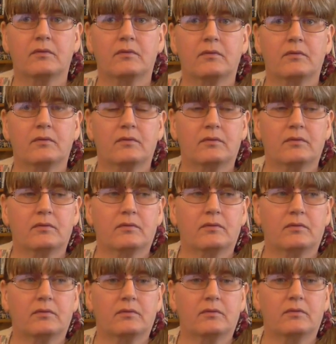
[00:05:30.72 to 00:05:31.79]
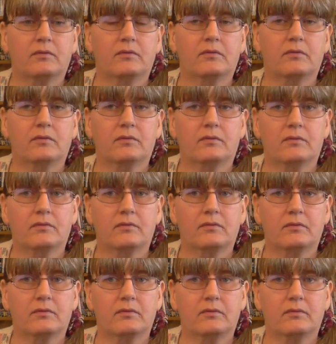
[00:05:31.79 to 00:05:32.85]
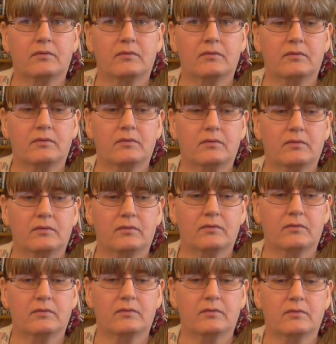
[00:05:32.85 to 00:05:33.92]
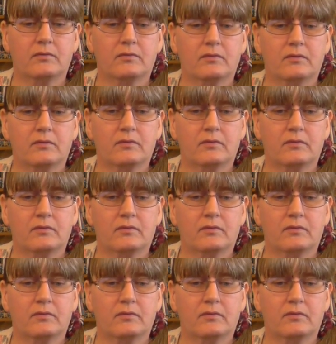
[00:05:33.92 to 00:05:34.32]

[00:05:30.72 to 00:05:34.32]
The person shown says nothing.